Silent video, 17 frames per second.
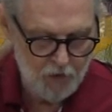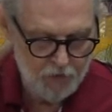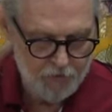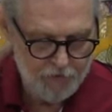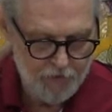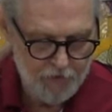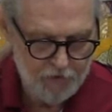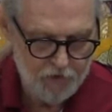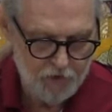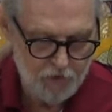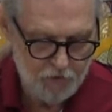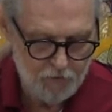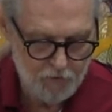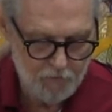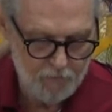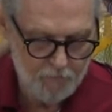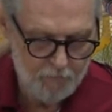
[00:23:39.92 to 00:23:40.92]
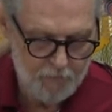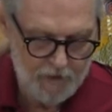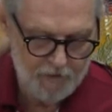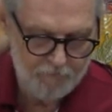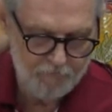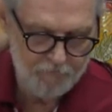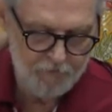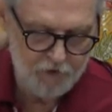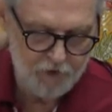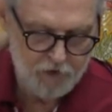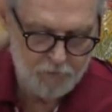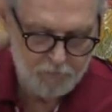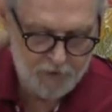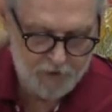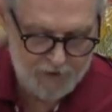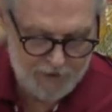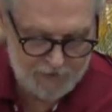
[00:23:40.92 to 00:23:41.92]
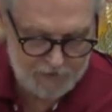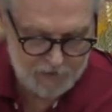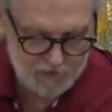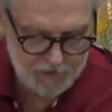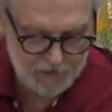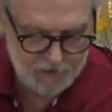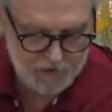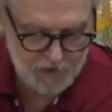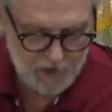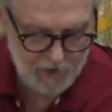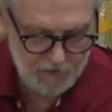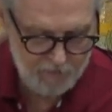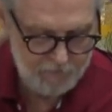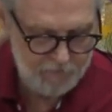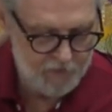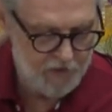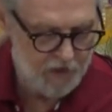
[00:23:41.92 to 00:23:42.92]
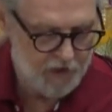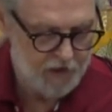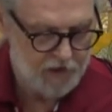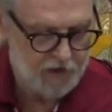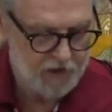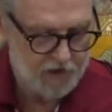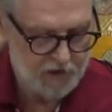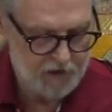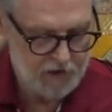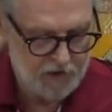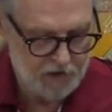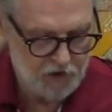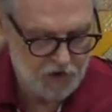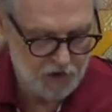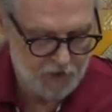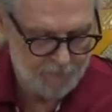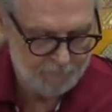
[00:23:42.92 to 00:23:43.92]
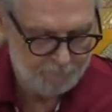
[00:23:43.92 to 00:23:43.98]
oath to be fierce protectors of this teaching.